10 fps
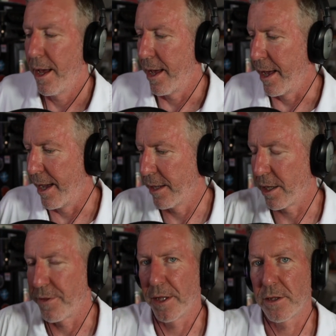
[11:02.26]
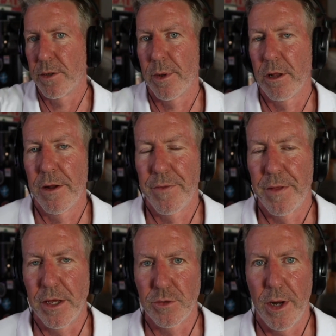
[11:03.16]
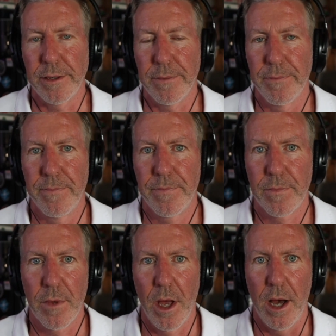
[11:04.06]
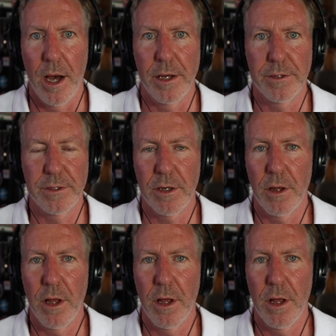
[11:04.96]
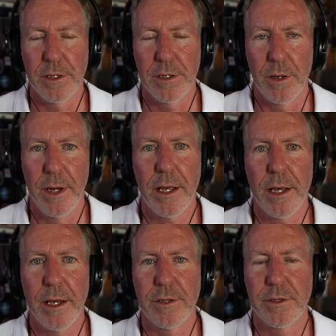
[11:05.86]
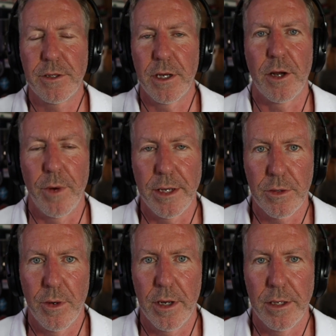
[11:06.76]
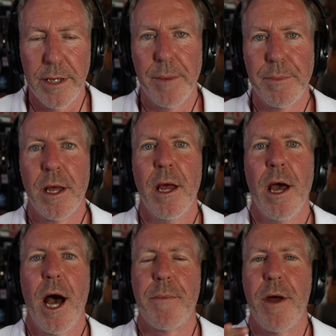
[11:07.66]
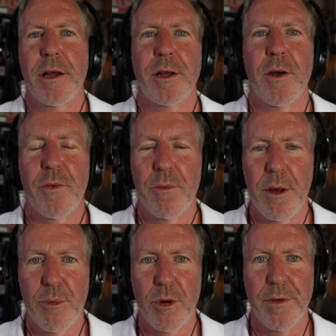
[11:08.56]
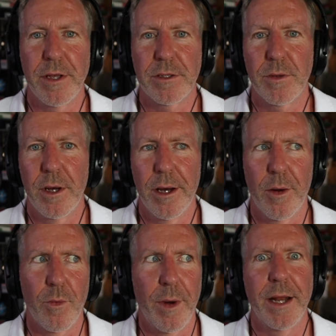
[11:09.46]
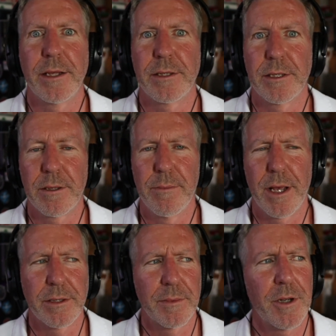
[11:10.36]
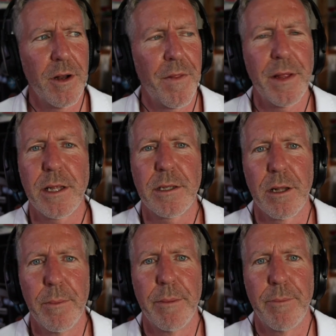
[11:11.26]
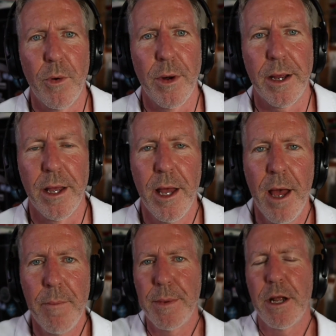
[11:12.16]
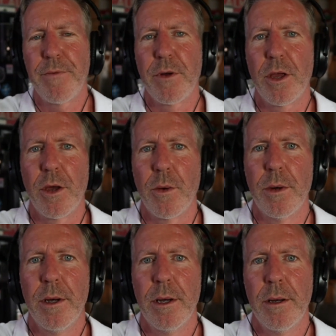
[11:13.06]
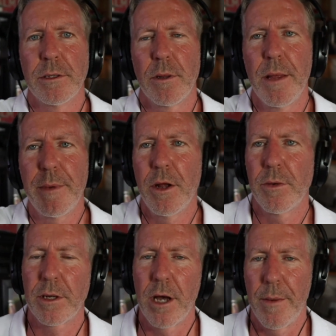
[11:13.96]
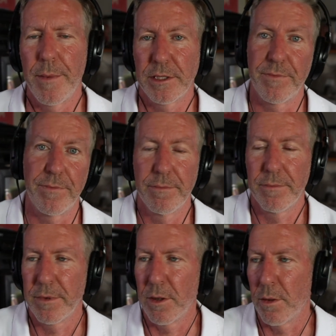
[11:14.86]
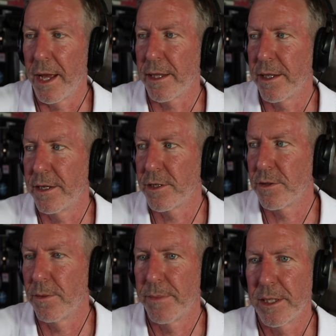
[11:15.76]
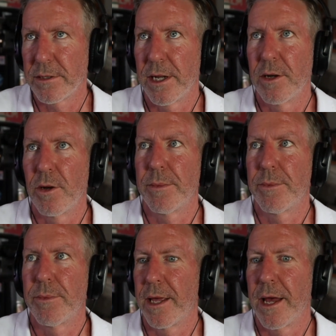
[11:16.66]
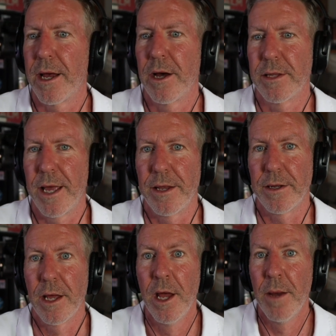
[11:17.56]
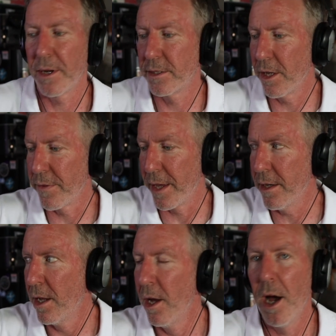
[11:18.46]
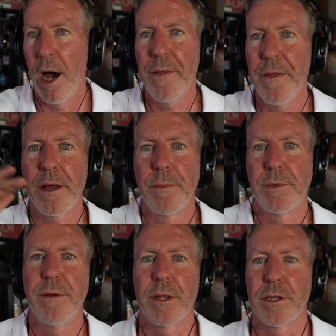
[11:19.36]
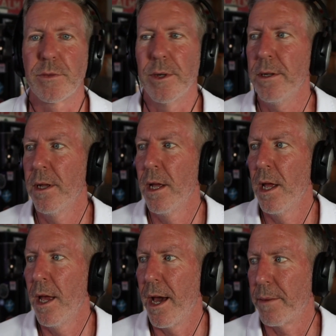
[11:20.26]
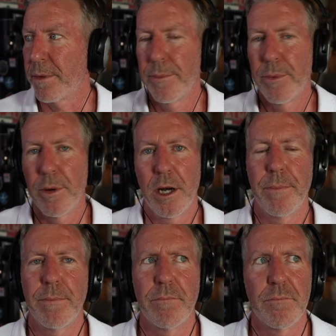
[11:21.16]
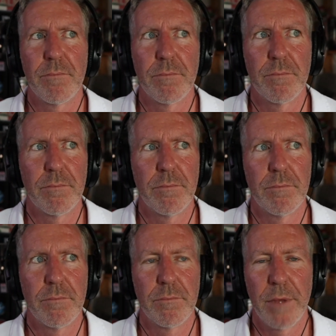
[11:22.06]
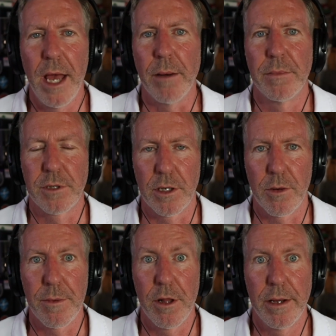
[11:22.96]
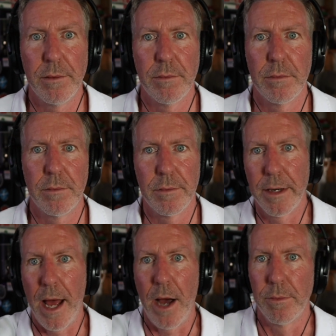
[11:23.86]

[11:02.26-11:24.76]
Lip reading: And I think they're doing a lot of things right. Single hop makes it unique. It's going to get a great score on Untappd. I'm not going to go through my previous rating system because I'm starting to think that's a little bit boring. Maybe not for you. So let me know in the comments if you like the additional bits that I normally put on the end. But until then, I think I'm done with this one. And I'm going to put it up. Yeah, it's going to go up the line now.